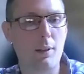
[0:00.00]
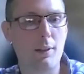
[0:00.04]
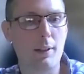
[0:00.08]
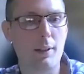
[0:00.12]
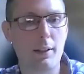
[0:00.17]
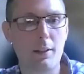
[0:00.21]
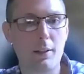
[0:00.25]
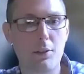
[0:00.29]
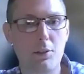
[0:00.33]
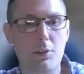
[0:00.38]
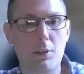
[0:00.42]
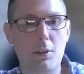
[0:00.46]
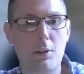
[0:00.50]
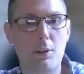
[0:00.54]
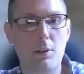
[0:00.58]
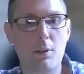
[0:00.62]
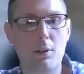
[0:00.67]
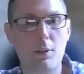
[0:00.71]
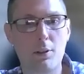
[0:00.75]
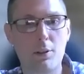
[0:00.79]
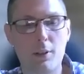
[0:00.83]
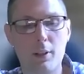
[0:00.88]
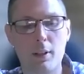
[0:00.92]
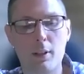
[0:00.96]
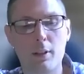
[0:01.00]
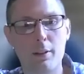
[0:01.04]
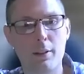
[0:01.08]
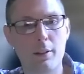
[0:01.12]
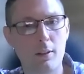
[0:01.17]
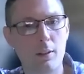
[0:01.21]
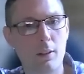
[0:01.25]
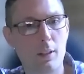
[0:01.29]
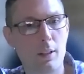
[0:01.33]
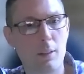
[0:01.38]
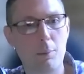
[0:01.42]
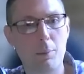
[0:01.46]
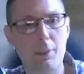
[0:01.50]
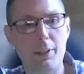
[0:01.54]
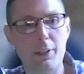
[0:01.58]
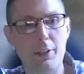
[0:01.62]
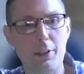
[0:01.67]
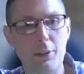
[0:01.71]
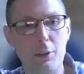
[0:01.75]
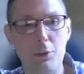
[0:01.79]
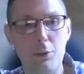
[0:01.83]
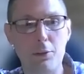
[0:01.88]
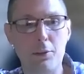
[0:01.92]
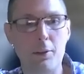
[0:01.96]
Like I said earlier, I'm a
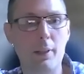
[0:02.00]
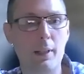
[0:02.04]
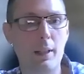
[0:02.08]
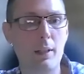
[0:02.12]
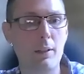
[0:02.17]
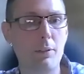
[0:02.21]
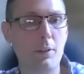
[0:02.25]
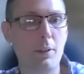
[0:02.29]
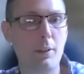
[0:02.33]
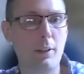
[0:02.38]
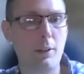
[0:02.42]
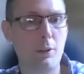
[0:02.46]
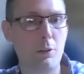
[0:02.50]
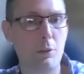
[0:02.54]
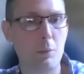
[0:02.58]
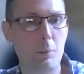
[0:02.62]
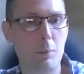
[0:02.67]
huge fan of yours.